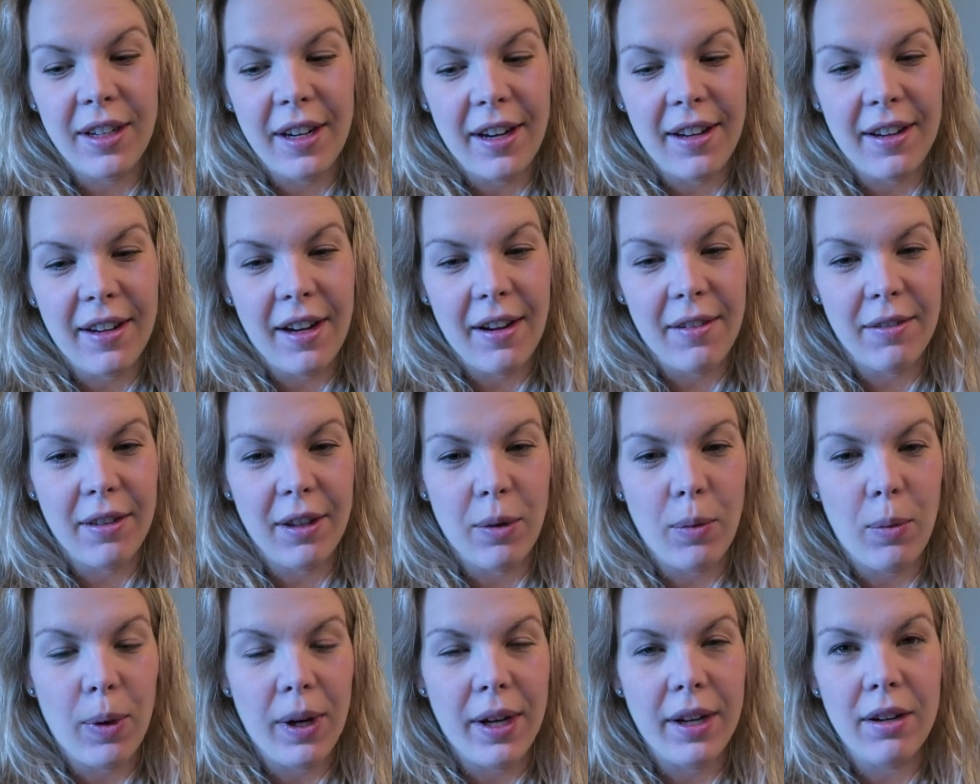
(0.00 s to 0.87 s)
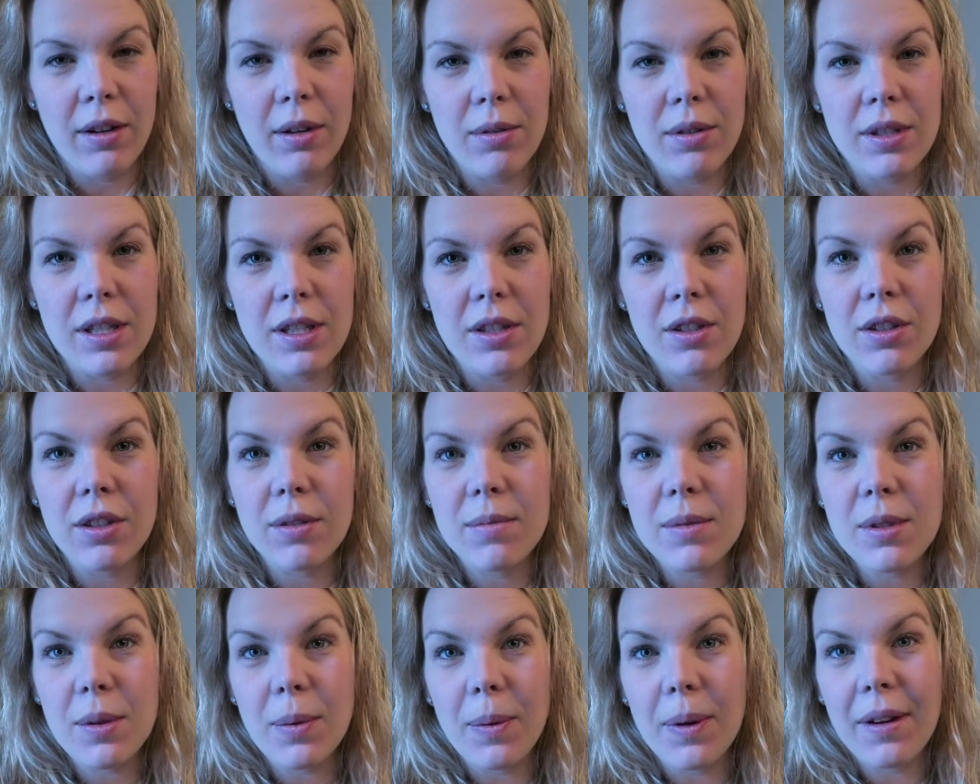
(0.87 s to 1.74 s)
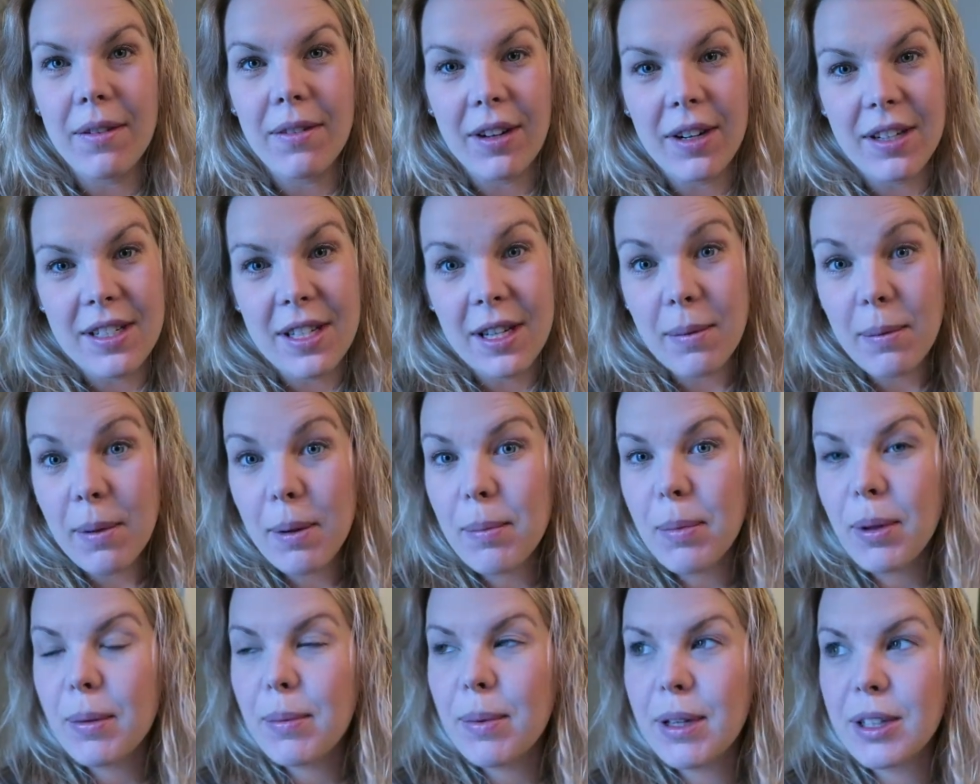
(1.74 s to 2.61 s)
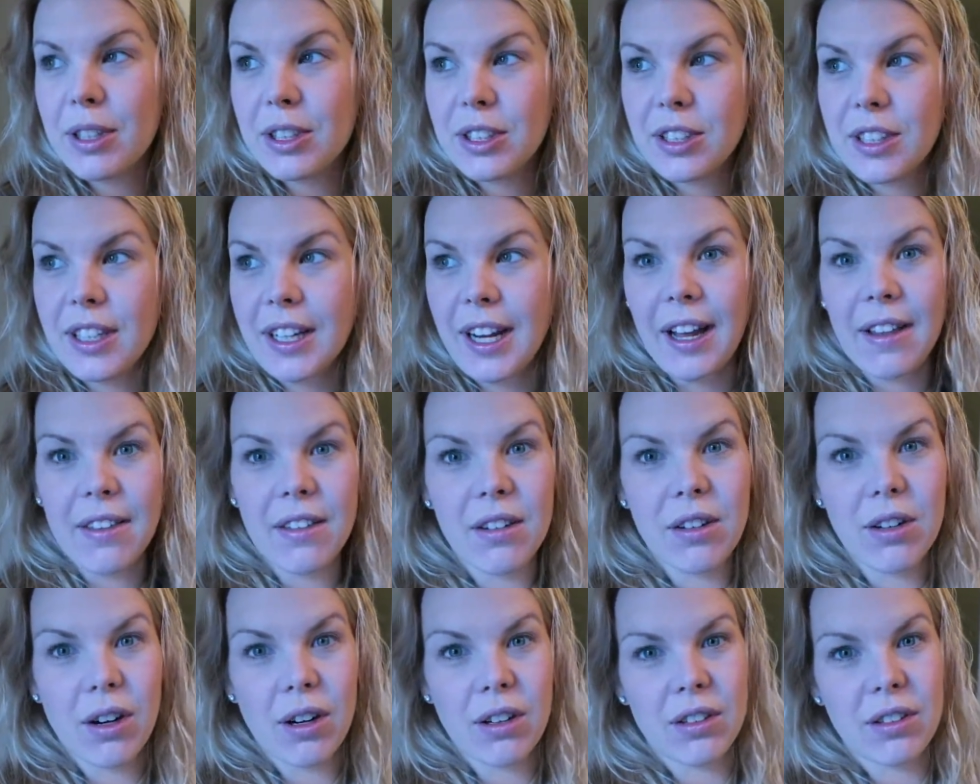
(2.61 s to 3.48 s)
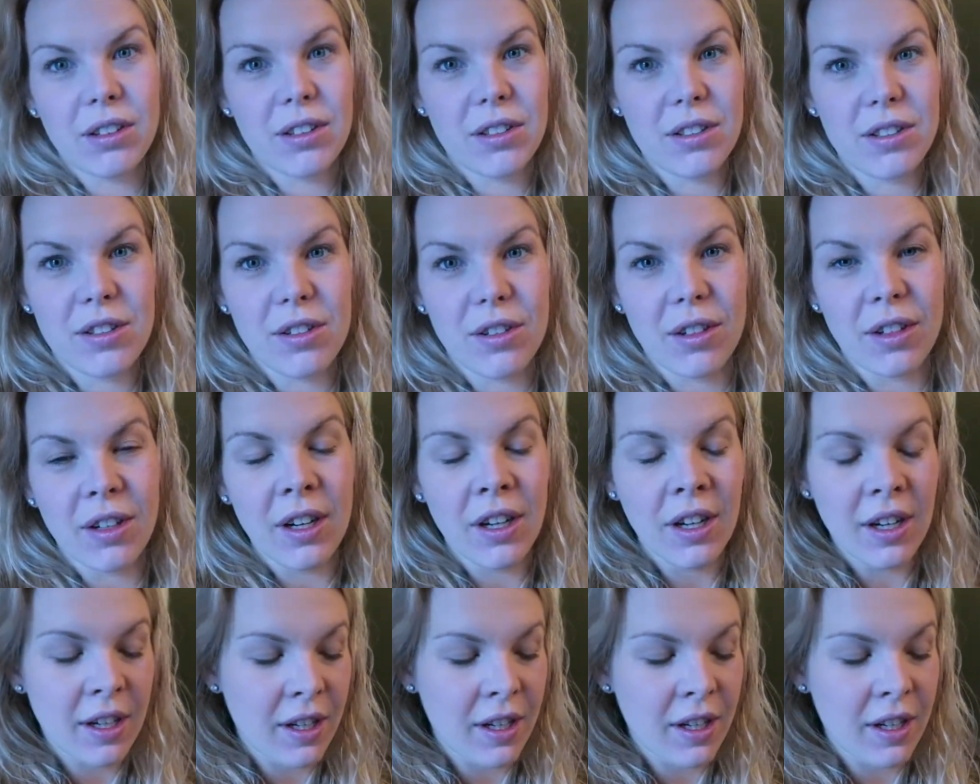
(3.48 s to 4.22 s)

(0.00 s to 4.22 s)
and I have like white coat syndrome, so whenever I take my blood pressure like at the doctor's or